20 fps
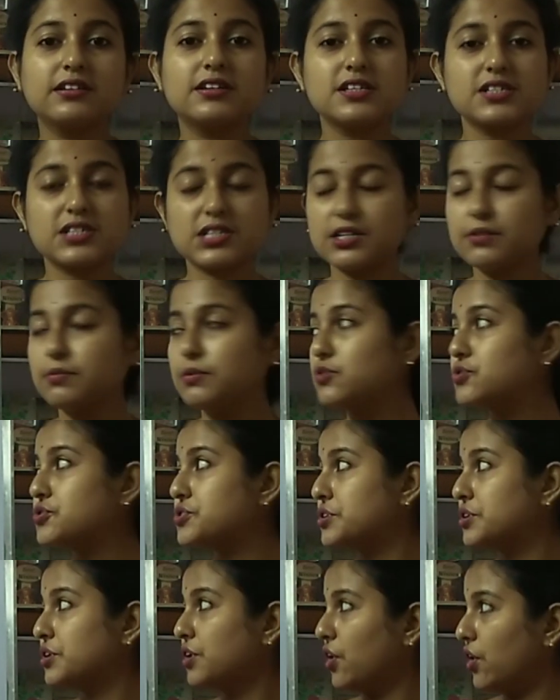
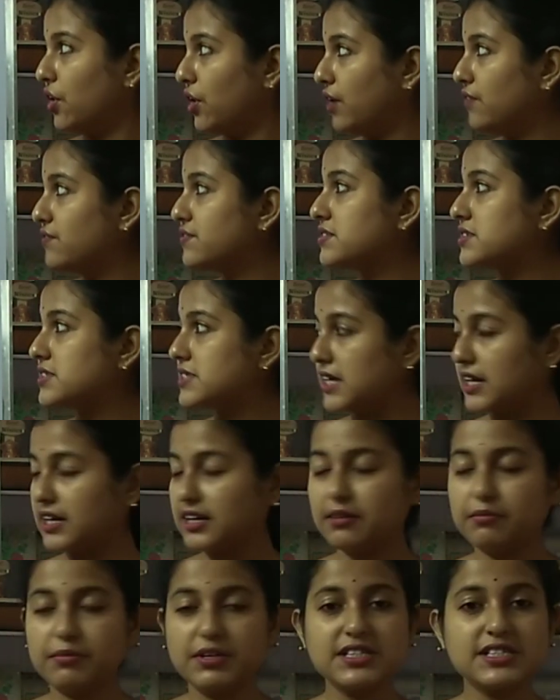Distribution of
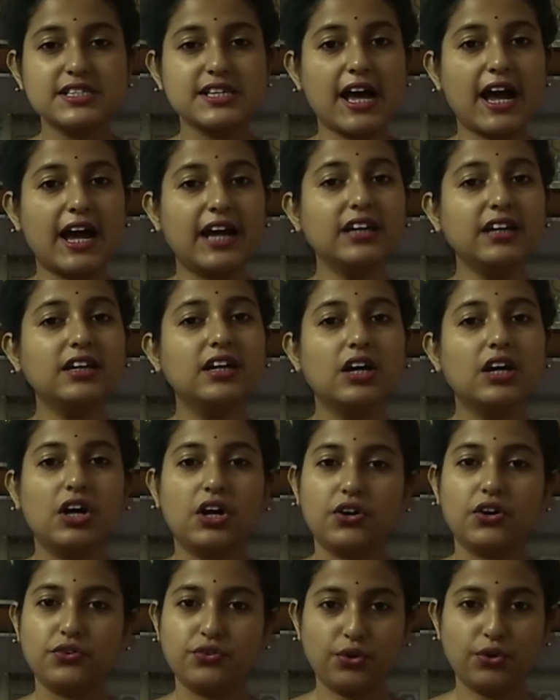Settlements and
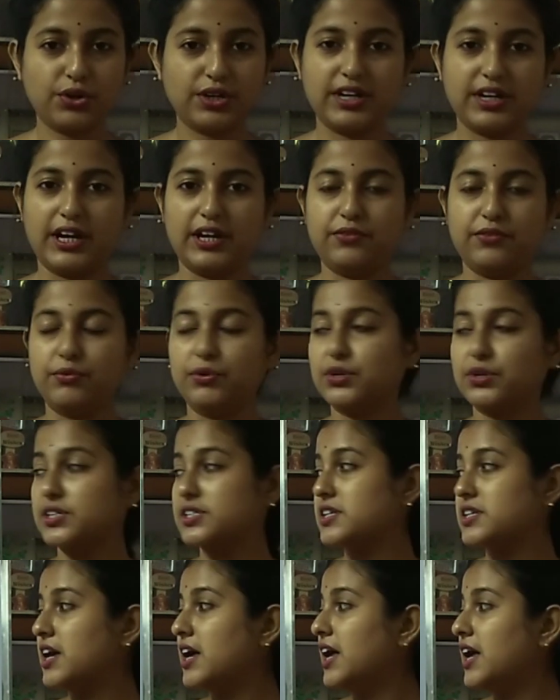Road
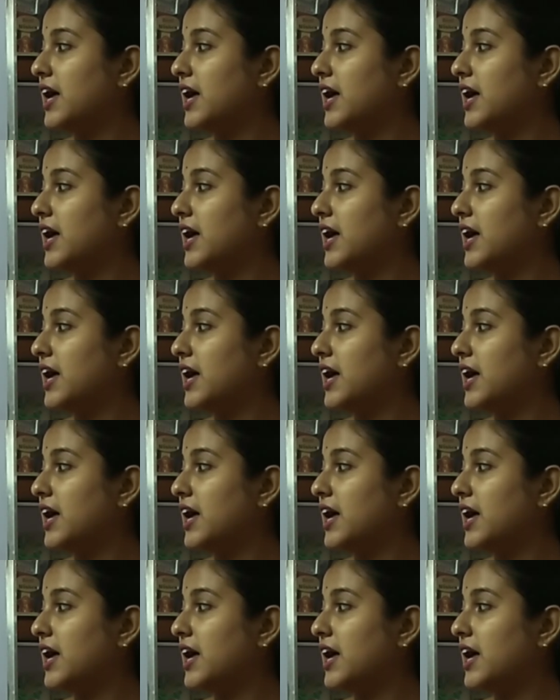Networks.